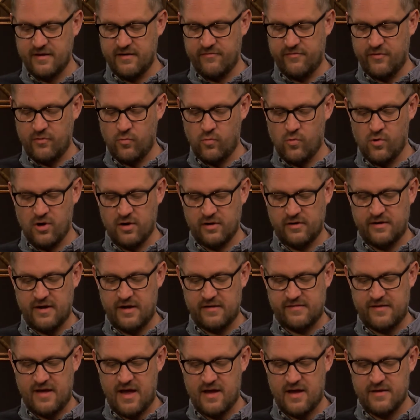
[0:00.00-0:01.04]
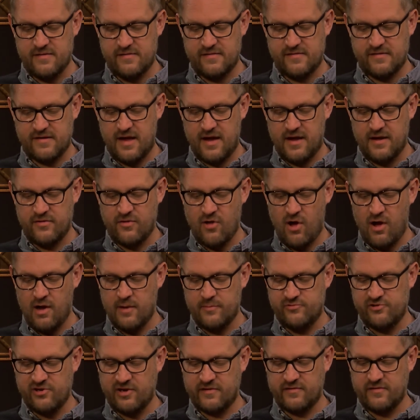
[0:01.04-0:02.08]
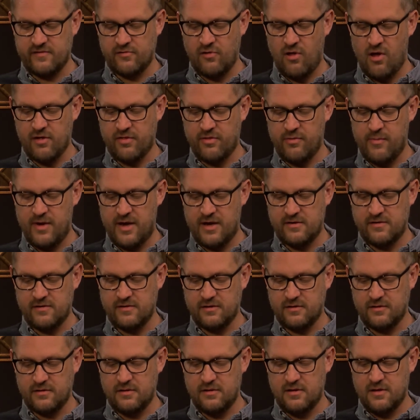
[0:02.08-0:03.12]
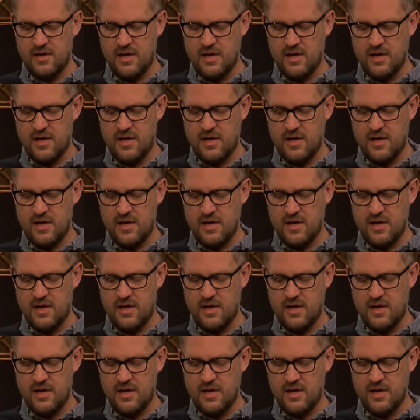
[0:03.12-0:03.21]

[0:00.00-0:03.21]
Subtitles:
if it worked as Hen scanned the objects along the mantel.